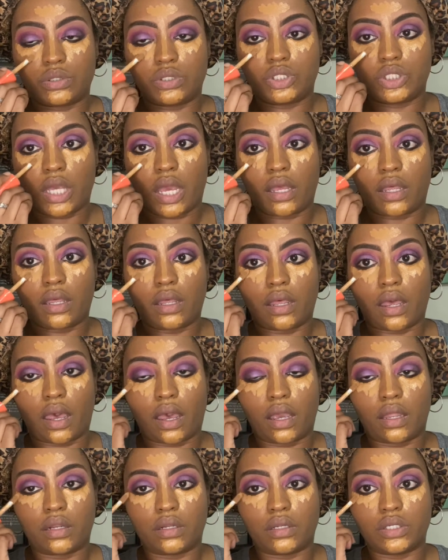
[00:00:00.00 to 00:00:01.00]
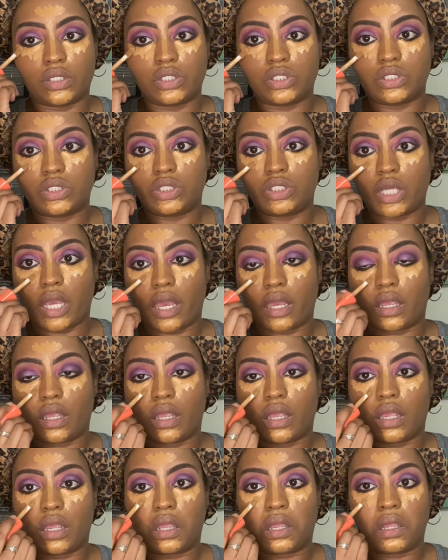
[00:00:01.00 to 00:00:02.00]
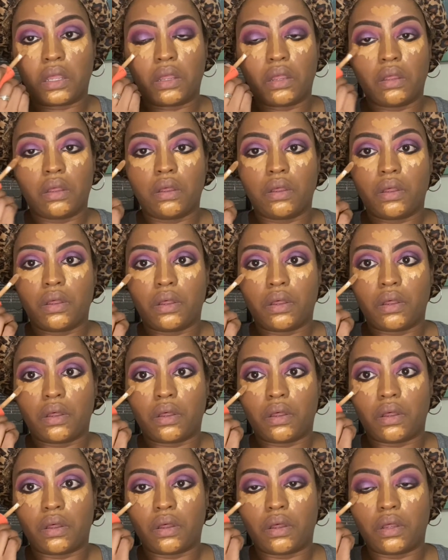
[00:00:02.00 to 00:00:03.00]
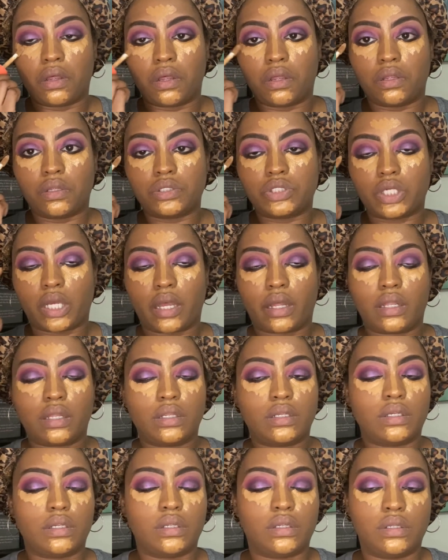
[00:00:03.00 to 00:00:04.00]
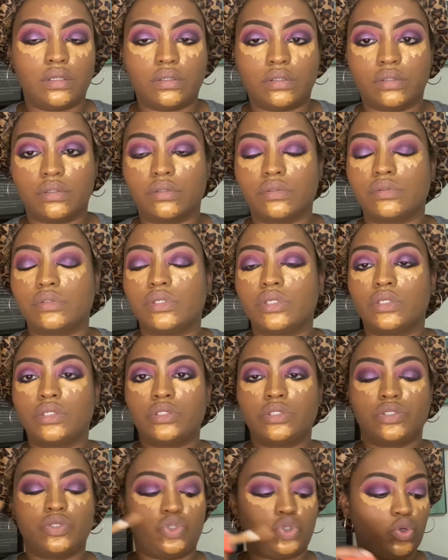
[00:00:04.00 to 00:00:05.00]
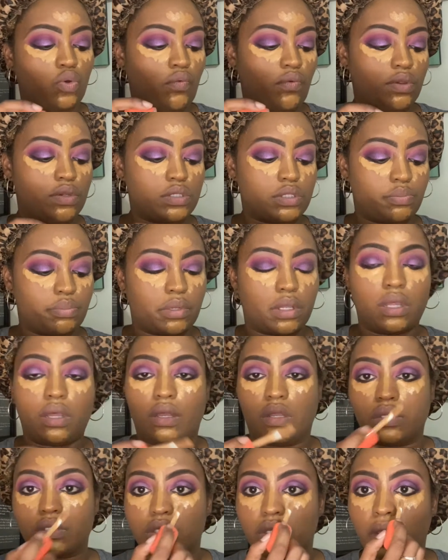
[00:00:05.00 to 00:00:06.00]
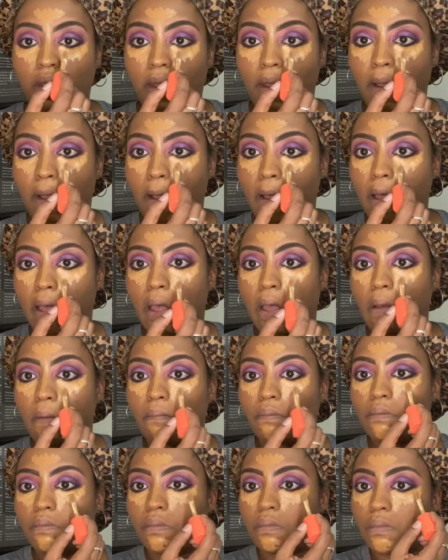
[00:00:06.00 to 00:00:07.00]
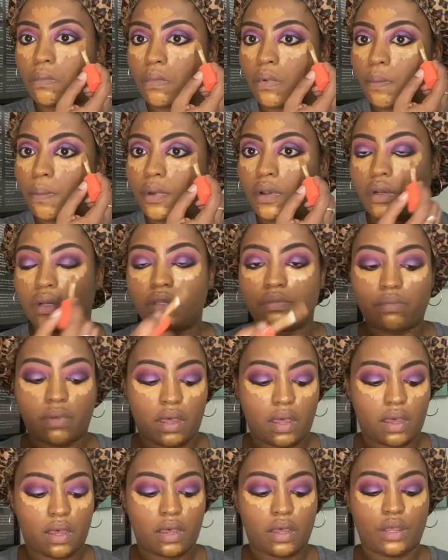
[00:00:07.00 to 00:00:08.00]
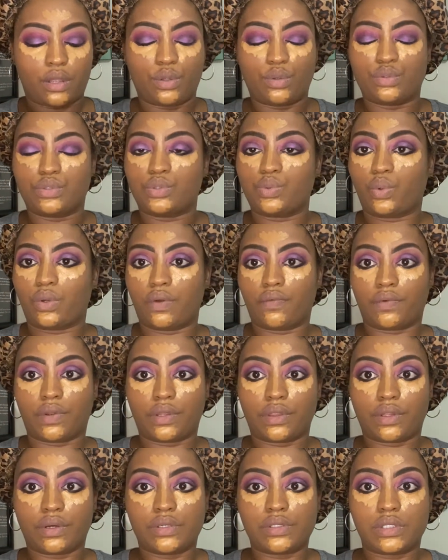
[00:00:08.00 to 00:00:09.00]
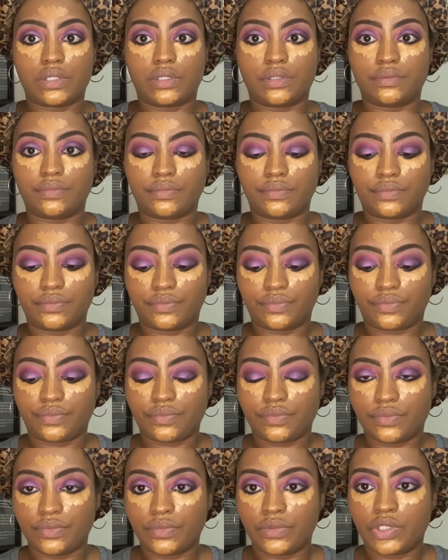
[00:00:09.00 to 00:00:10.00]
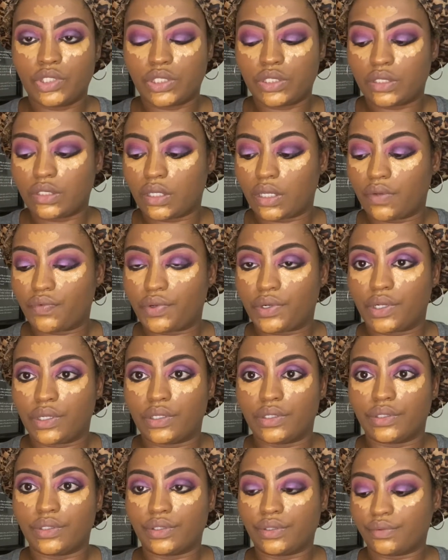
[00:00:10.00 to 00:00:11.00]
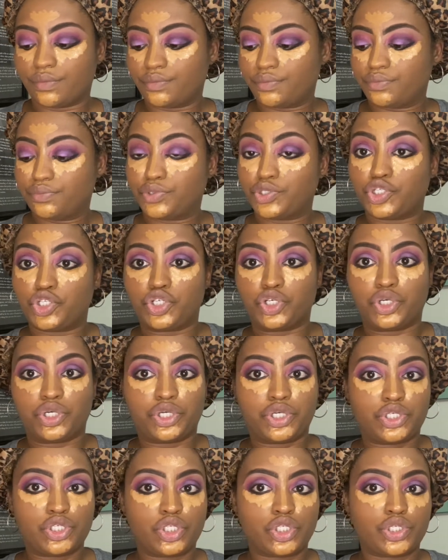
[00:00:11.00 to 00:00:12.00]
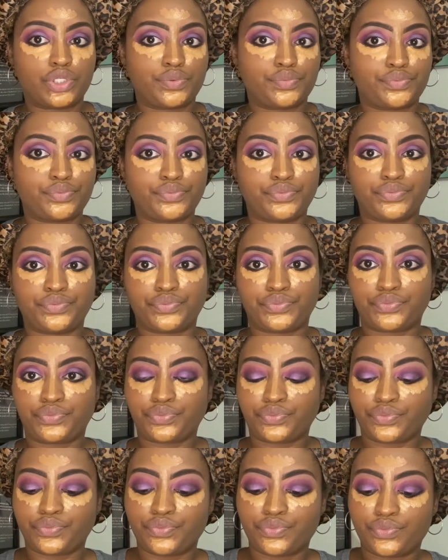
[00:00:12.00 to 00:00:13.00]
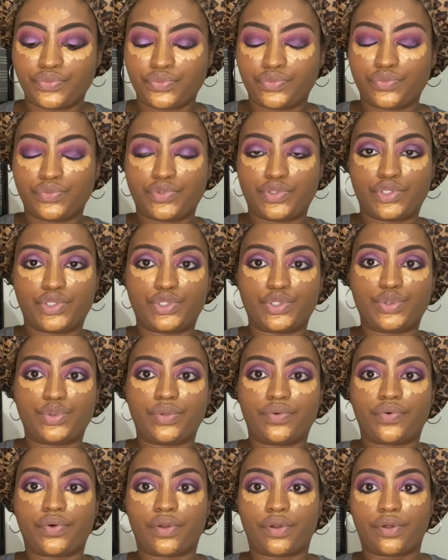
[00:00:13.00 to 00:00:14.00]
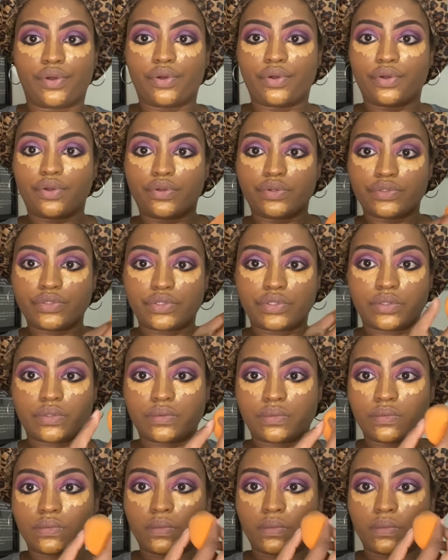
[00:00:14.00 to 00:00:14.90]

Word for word: Jackie Aina, Jackie, uh, Jaclyn Hill, Juvia's Place. Um, up underneath my eye, I use 12 and 13 just to give it a little zhuzh to do it for the girls.